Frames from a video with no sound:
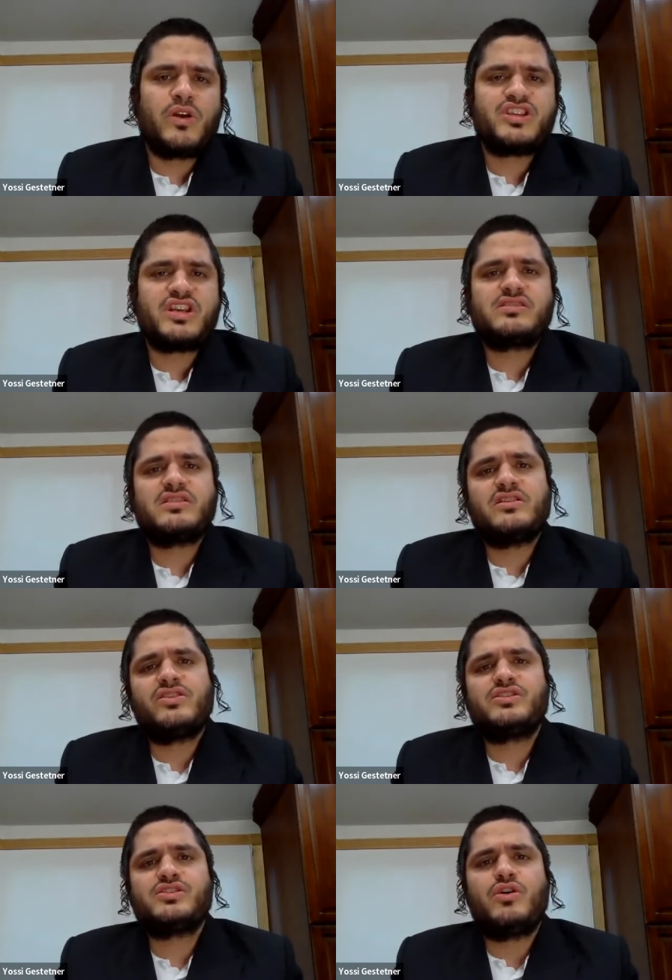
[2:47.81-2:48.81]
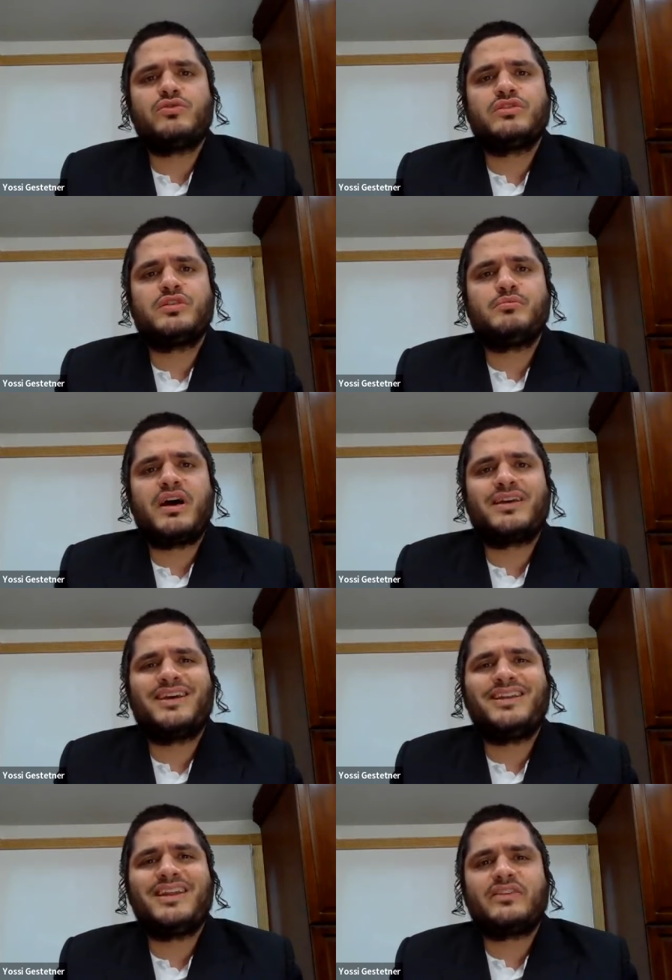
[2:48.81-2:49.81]
Westchester, it's owned by
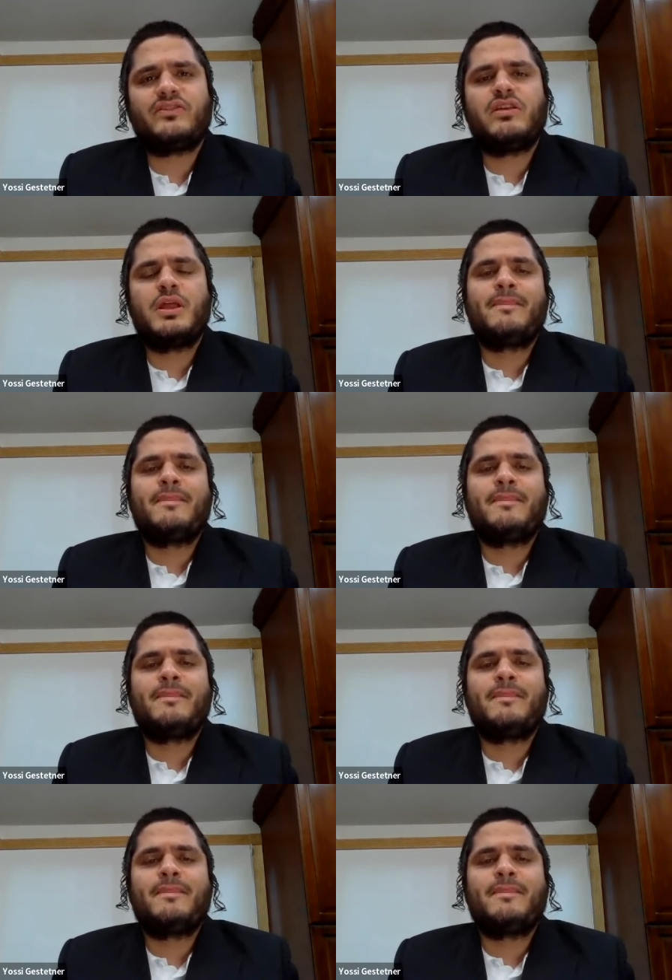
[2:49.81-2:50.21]
Gannett.